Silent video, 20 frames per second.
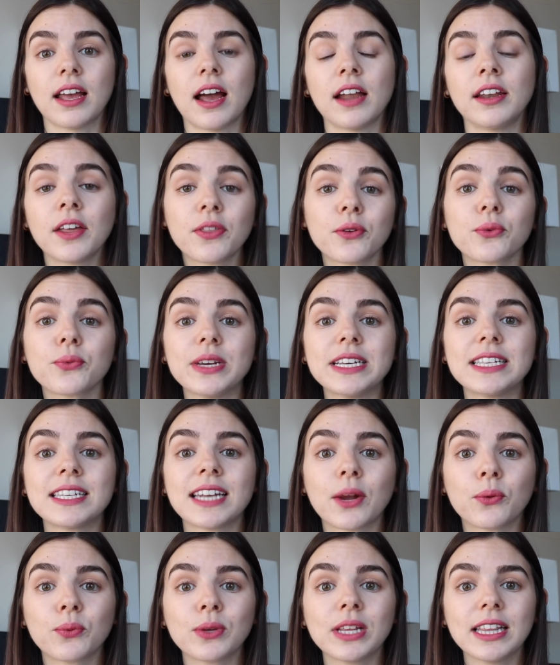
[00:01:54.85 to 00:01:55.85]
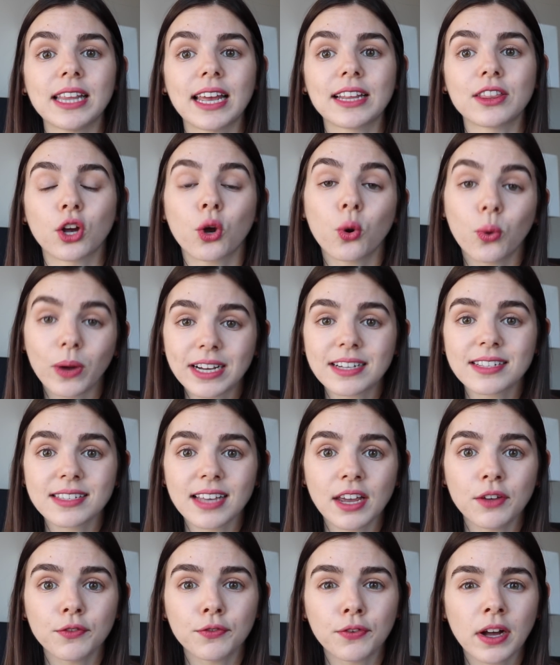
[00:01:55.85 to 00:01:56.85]
Another reason I really like the Quick
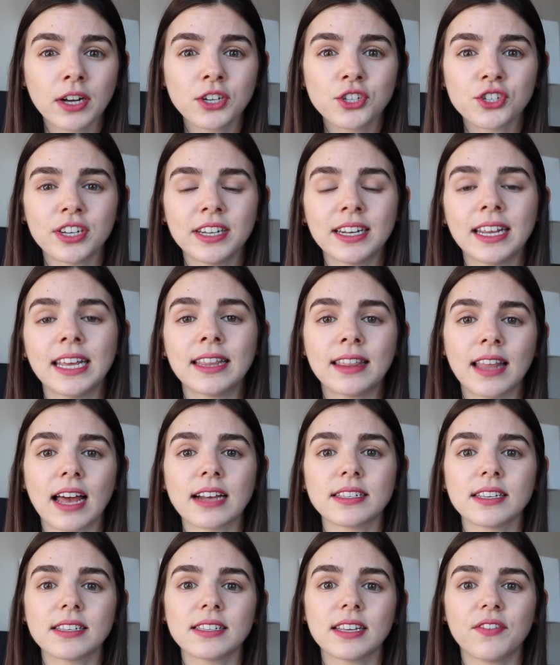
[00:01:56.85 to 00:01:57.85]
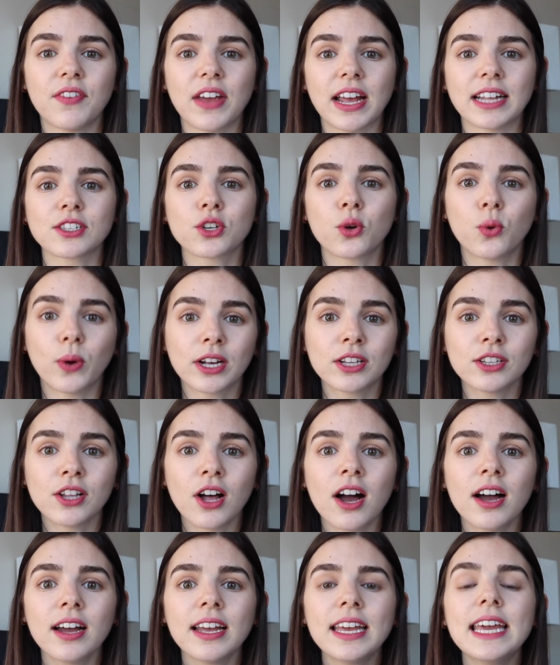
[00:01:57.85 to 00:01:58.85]
Cite function in Lexis Advanced Quick
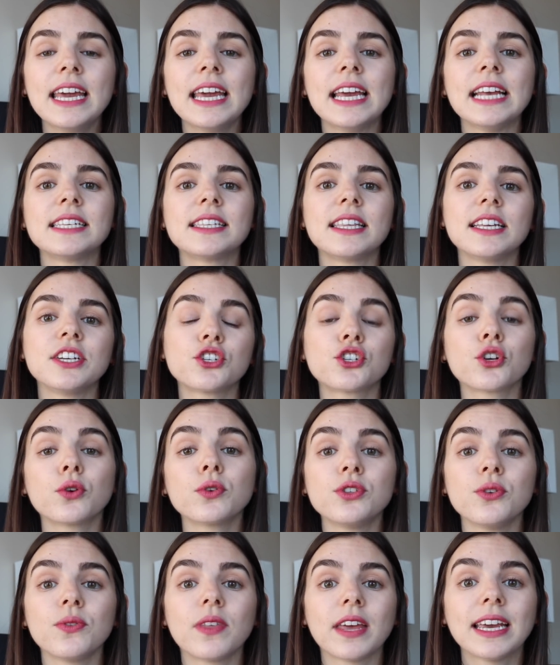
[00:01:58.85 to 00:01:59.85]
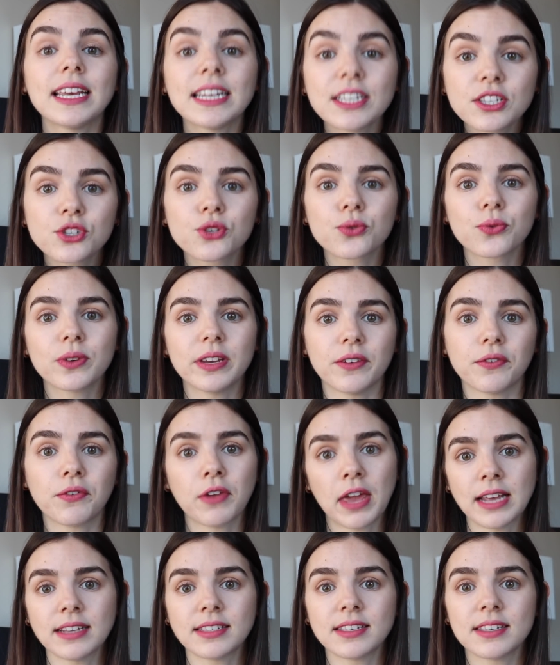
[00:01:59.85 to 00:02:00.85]
Law is that it shows you the history of
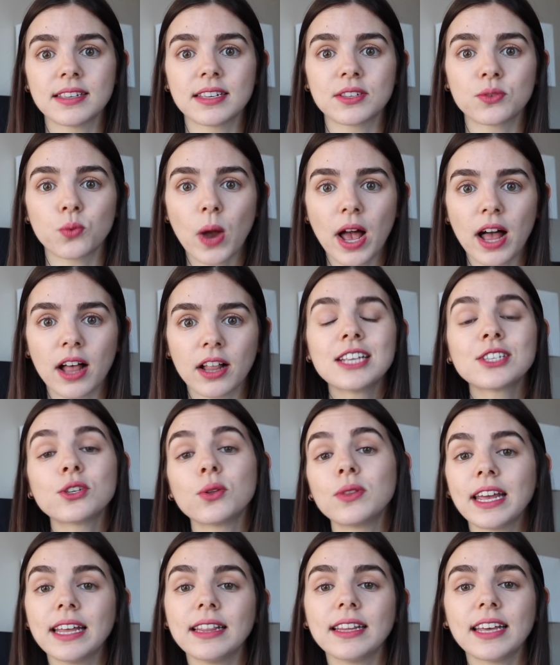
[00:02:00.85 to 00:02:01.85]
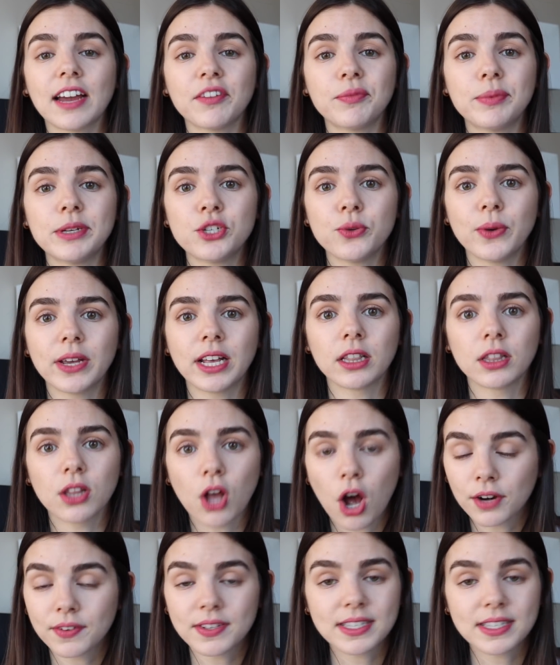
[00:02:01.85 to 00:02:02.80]
cases as well. So lately I've been doing a lot